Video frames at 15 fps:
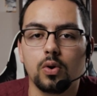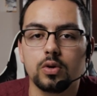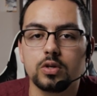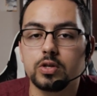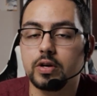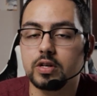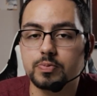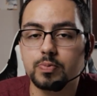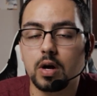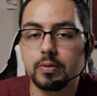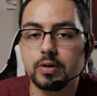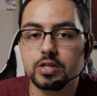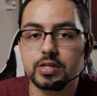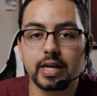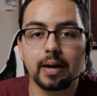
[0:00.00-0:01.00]
So it's probably
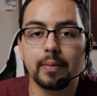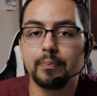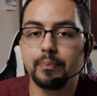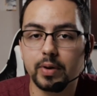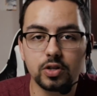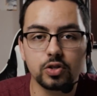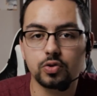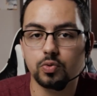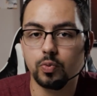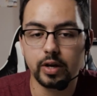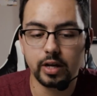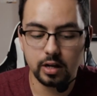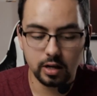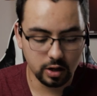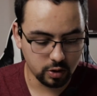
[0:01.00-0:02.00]
just like a bunch of
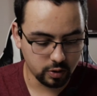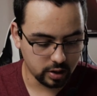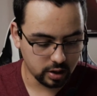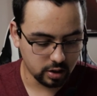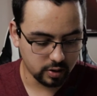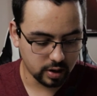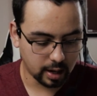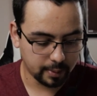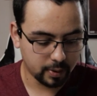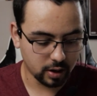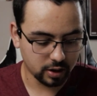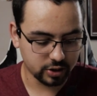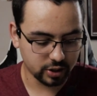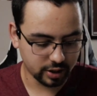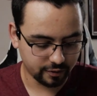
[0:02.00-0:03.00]
wind in your ear, and I
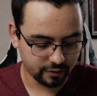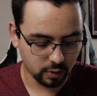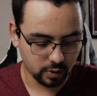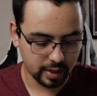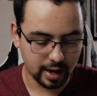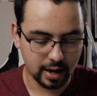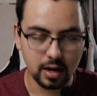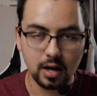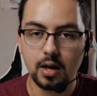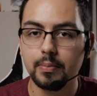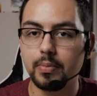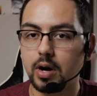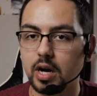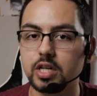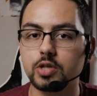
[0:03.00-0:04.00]
apologize for that,
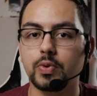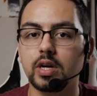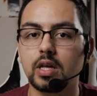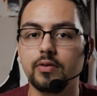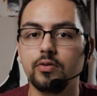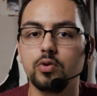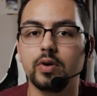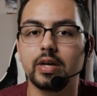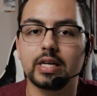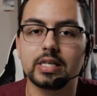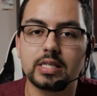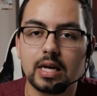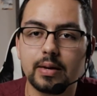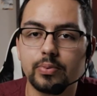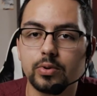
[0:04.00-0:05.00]
but I just want to give you an
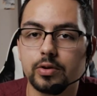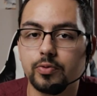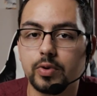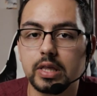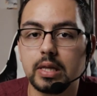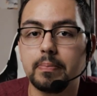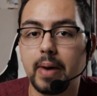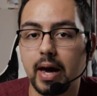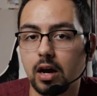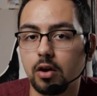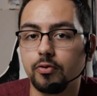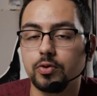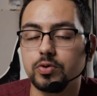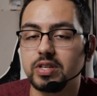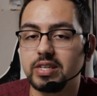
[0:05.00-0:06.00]
example of what the
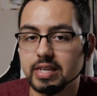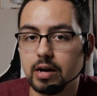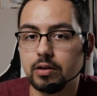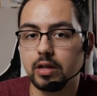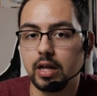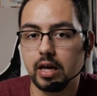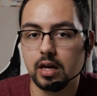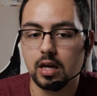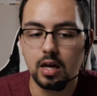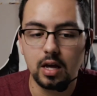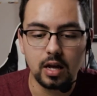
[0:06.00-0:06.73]
microphones sound like.